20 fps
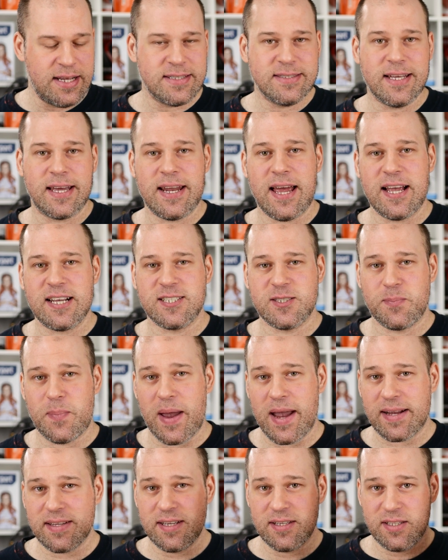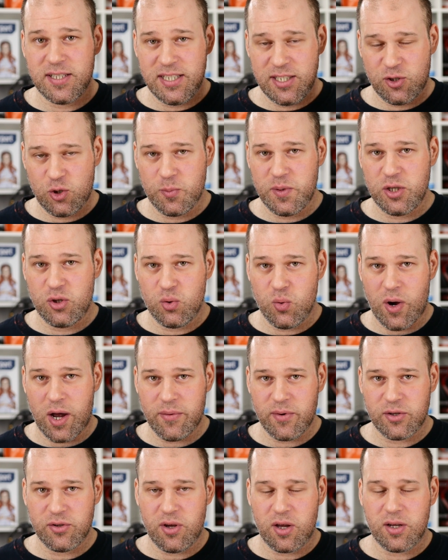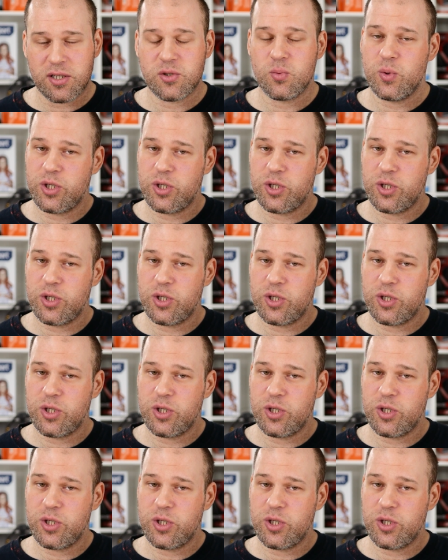that I expected these to be $200,